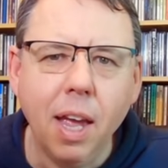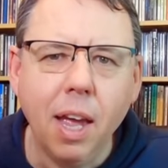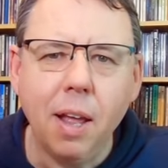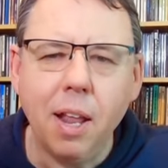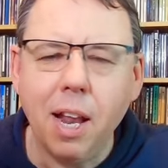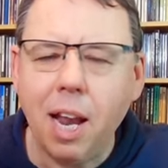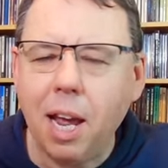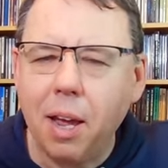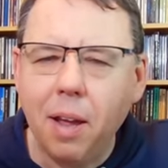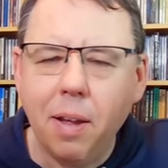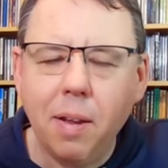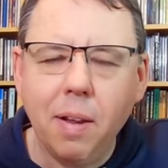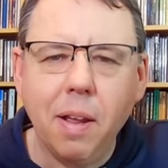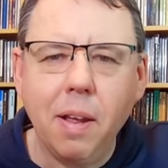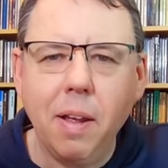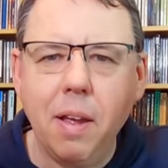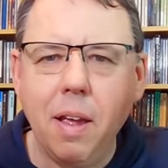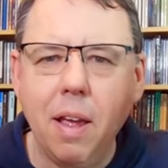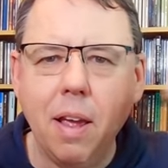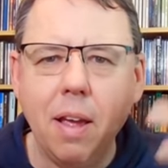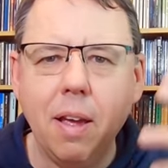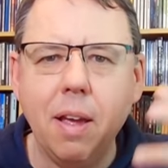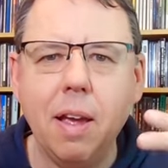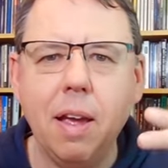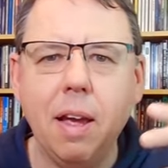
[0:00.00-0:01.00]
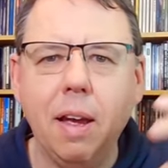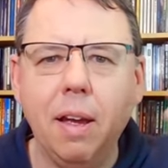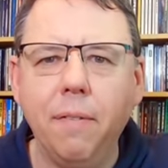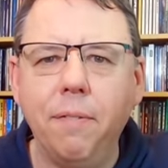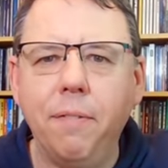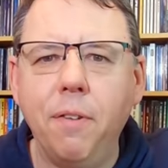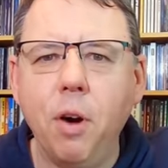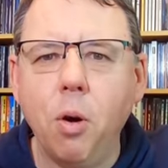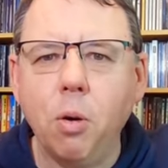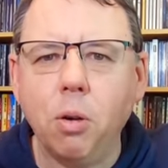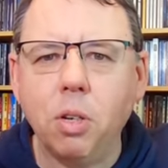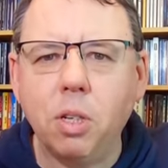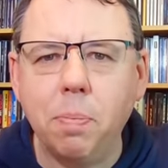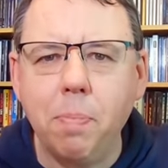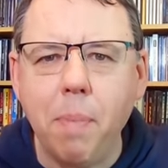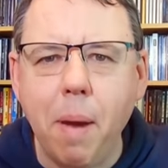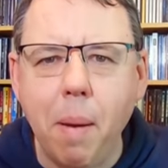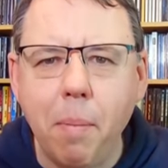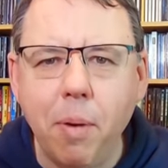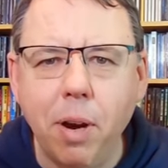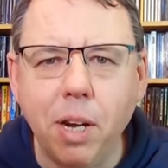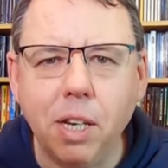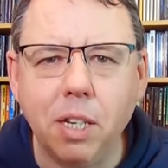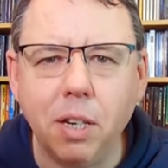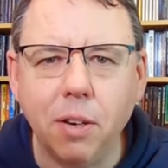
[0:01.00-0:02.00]
like it evoked
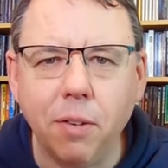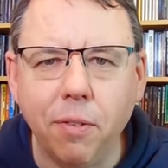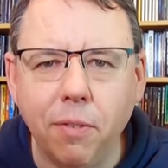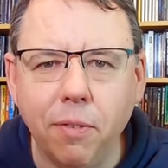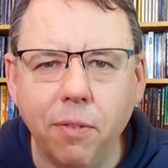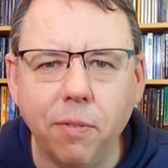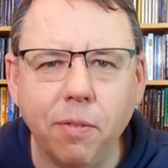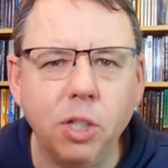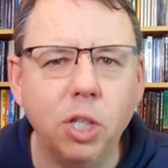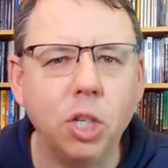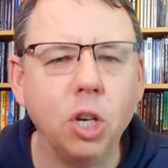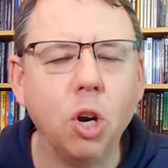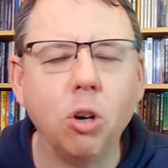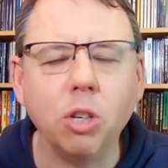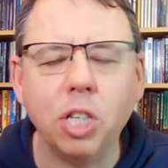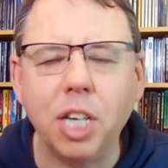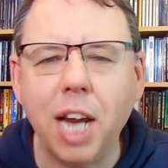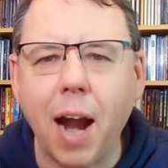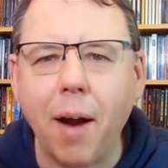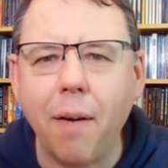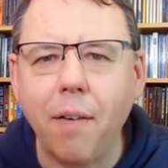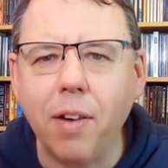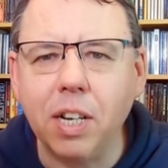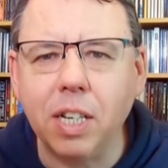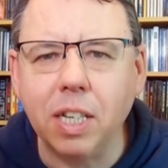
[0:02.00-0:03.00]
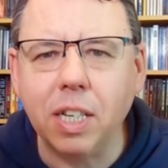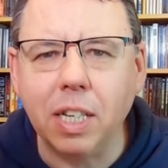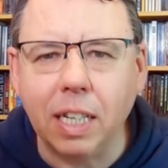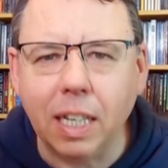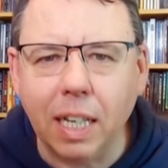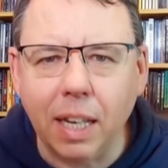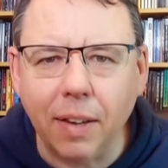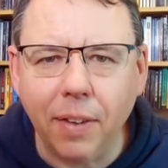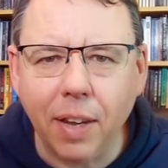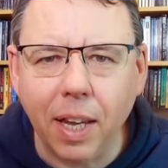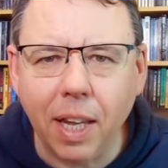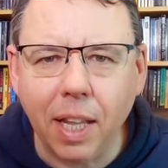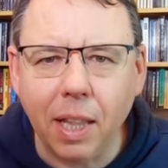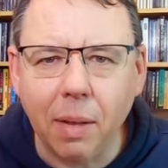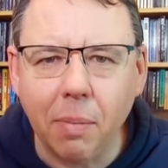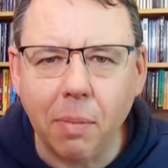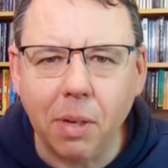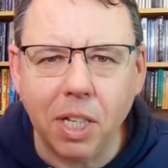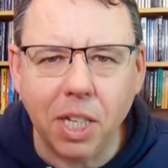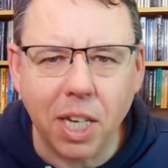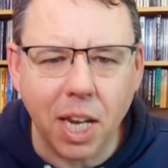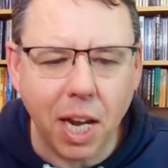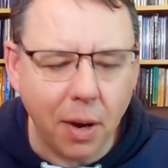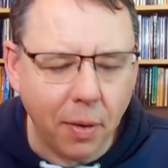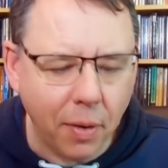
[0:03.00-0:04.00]
memories of George Harrison living in the
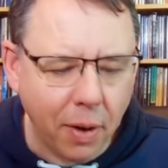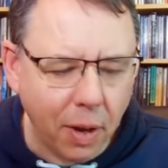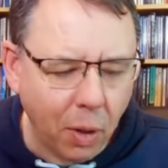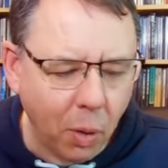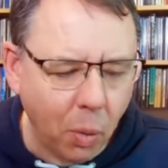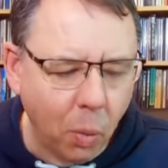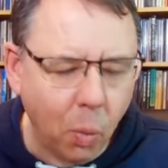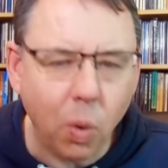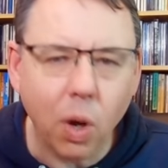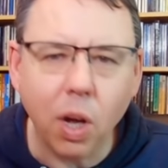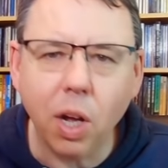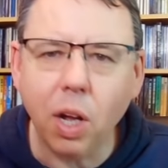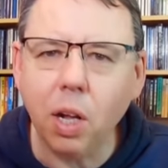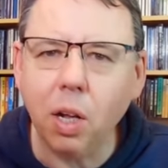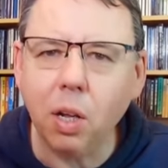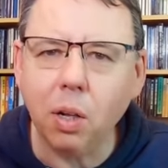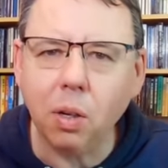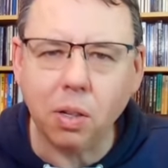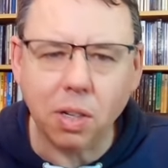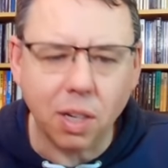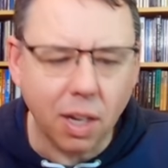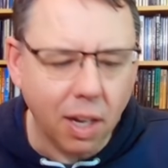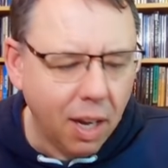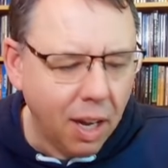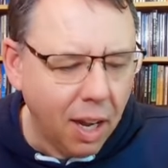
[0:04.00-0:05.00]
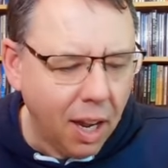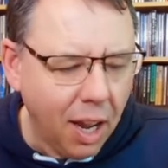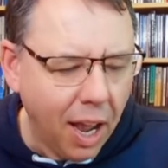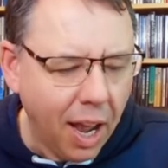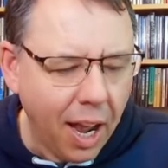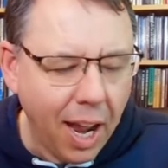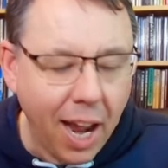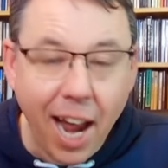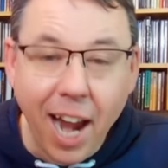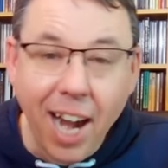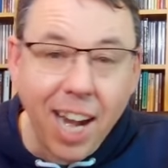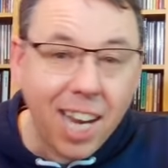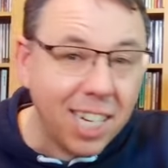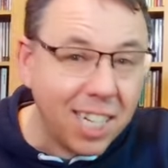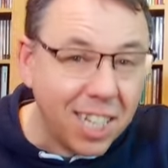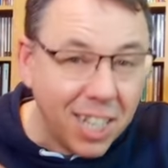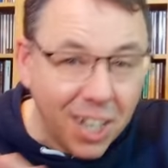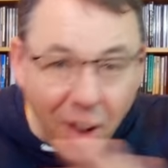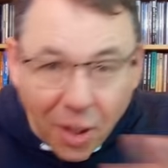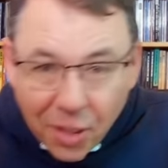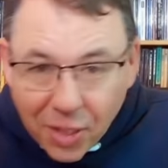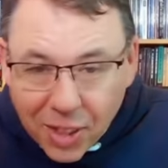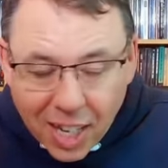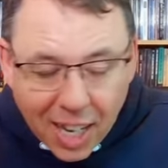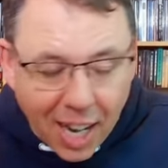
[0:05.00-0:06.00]
material world. And it's
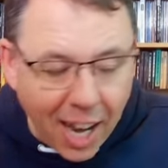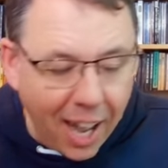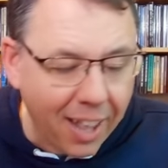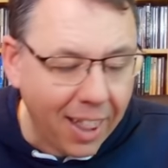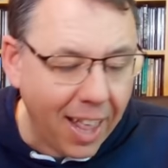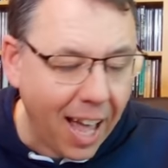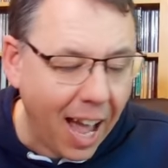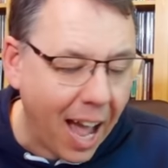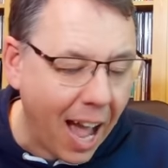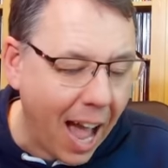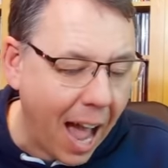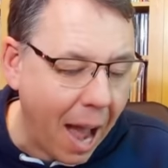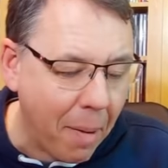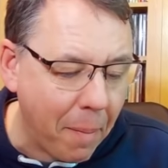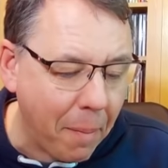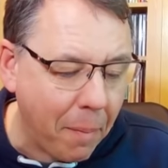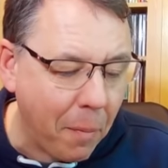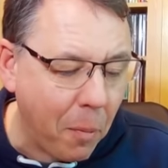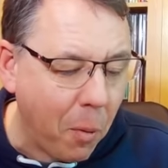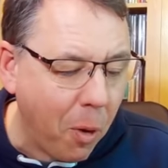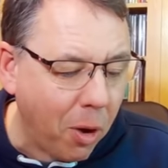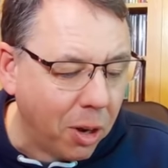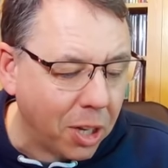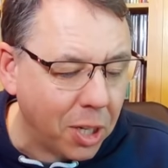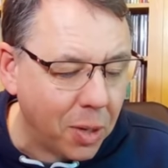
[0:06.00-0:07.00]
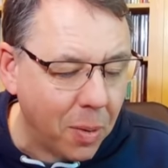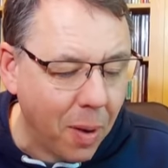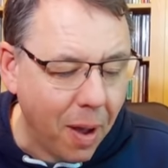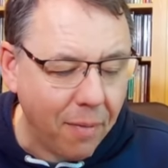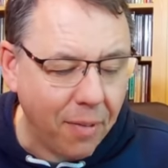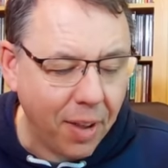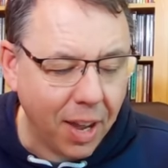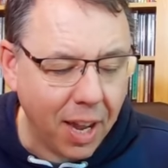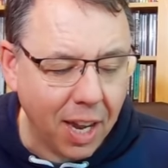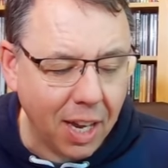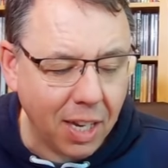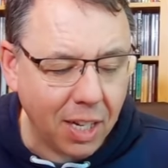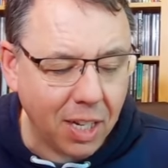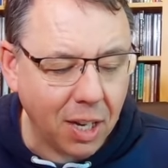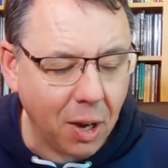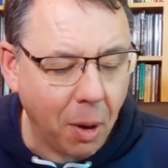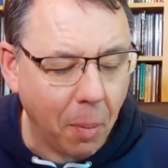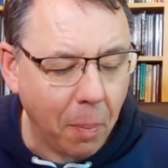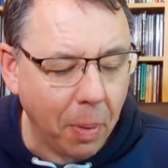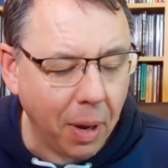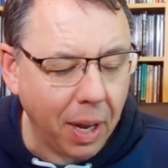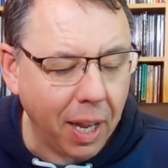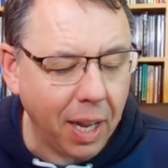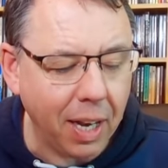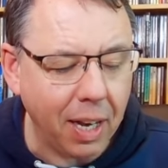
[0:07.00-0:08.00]
nothing like that whatsoever. It is
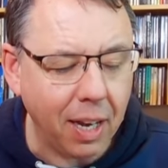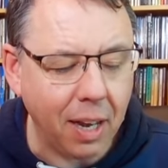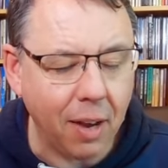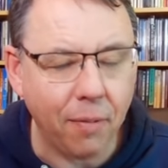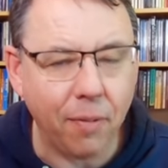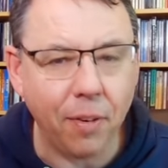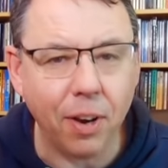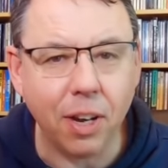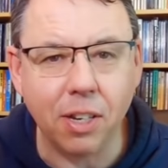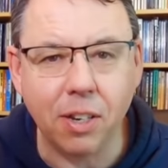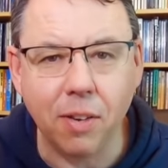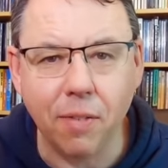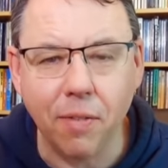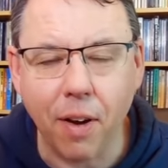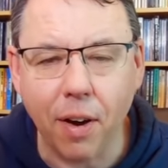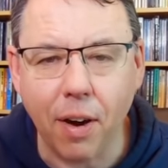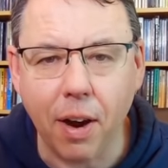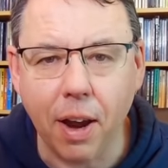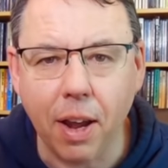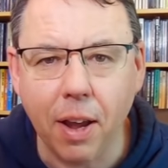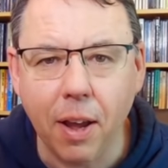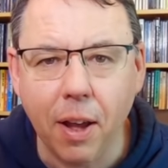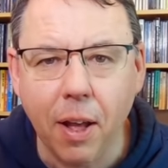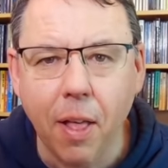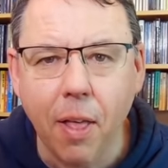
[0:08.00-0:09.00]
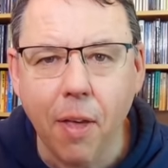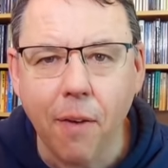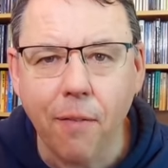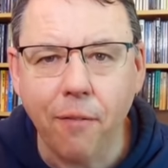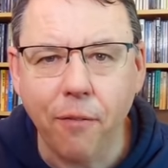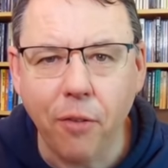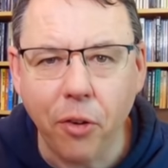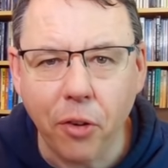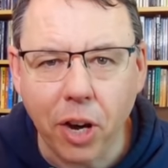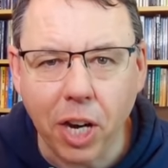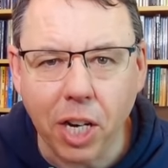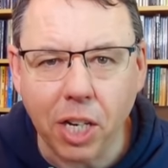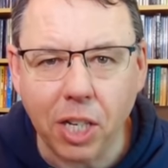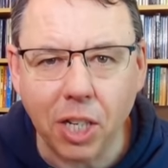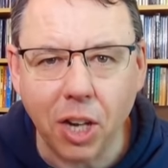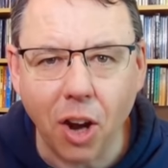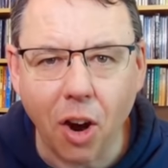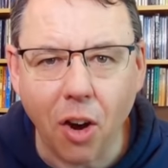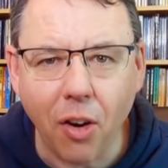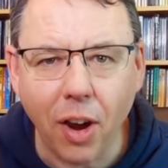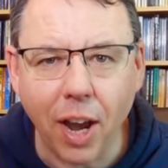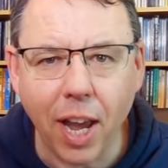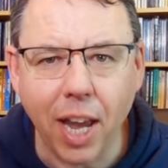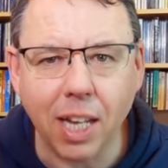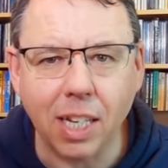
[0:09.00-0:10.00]
completely different. It's a very funny
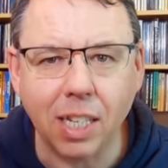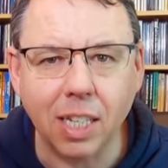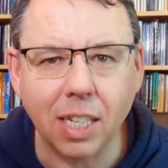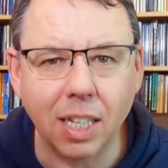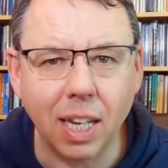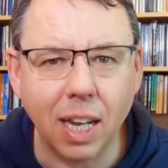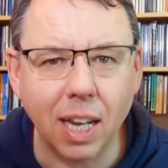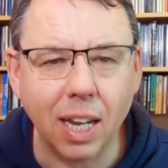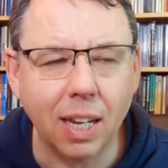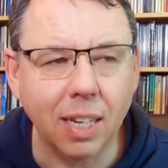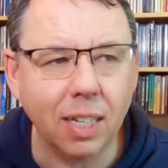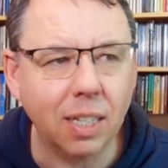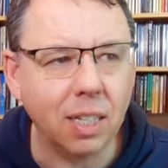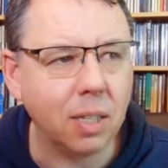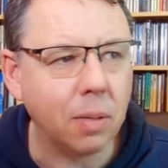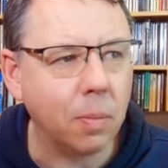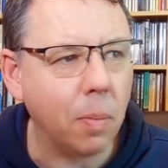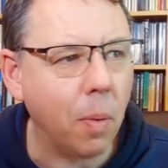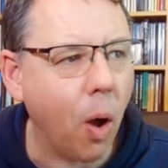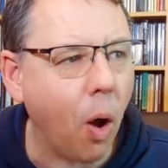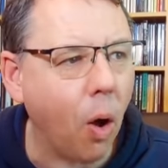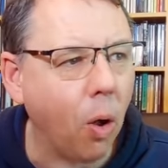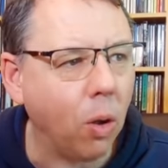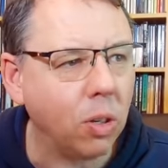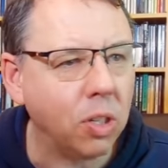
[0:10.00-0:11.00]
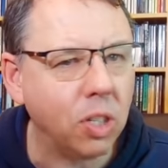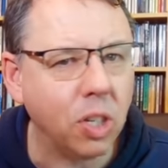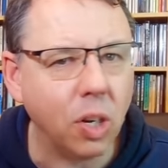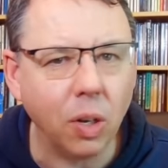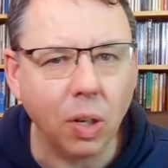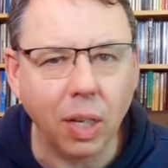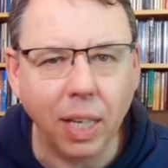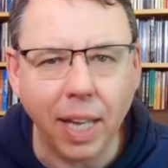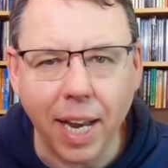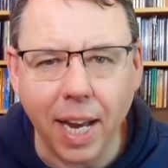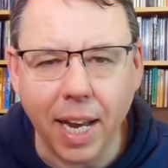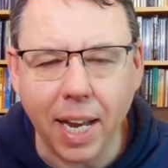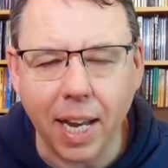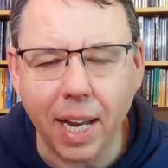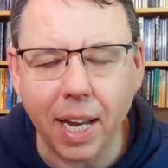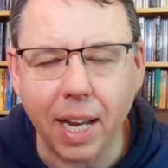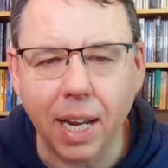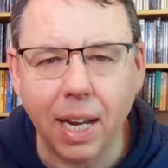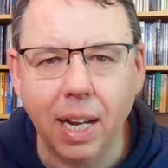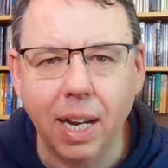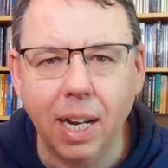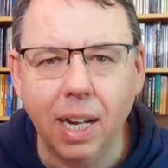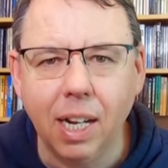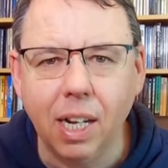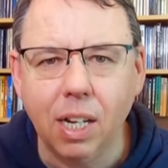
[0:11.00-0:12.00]
song. It's also Linda
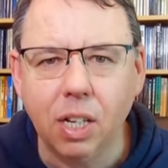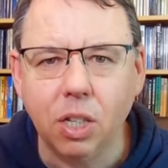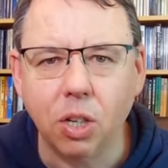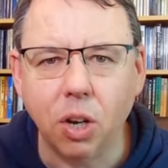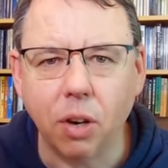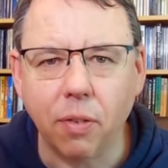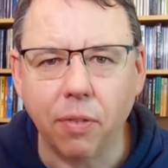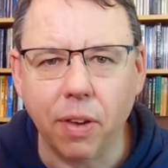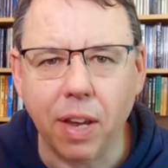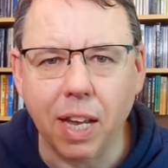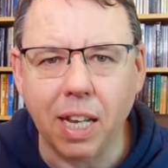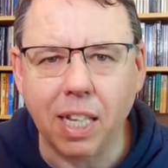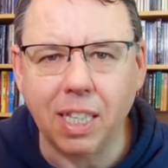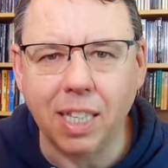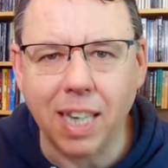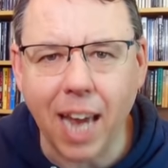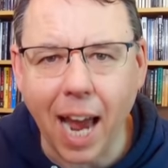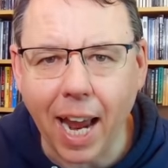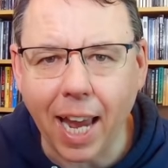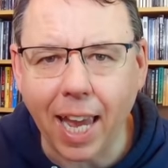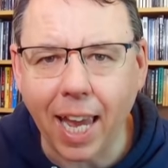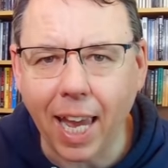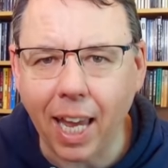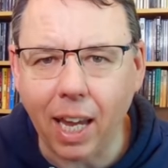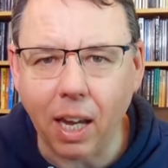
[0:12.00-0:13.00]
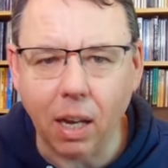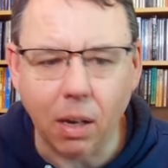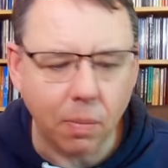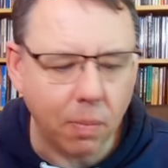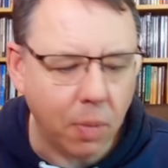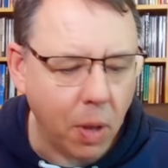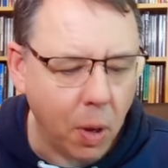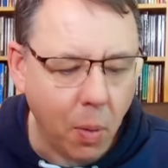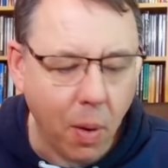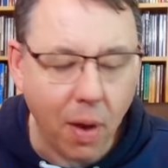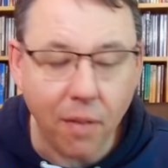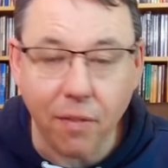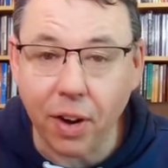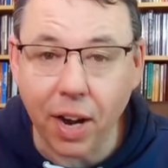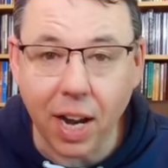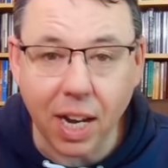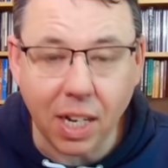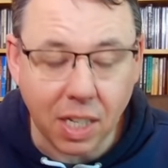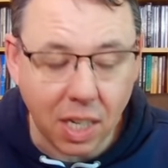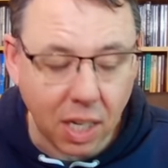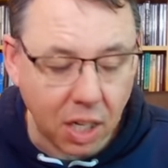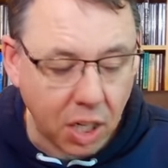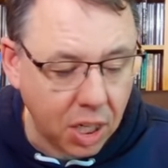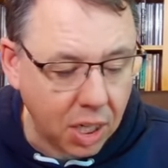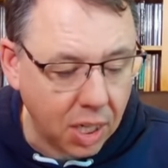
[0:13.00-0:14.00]
sort of attacking whoever it
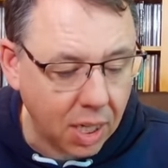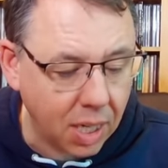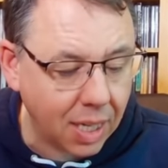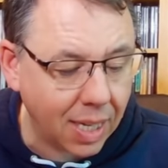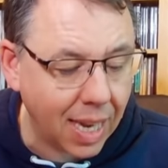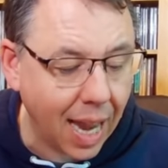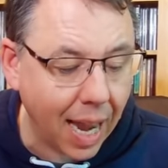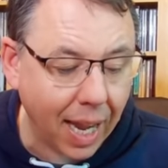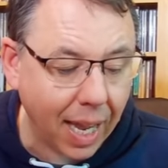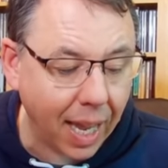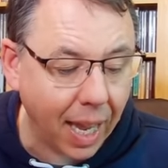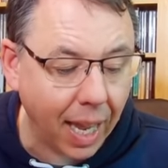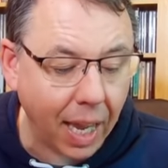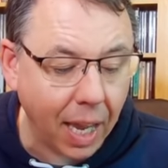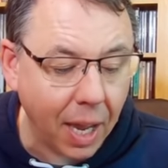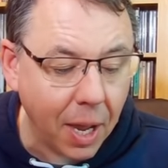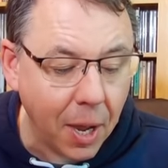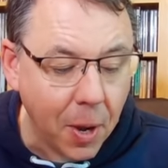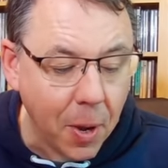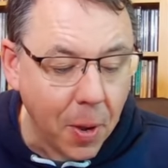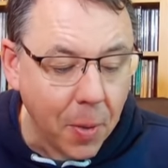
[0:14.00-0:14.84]
is that she's attacking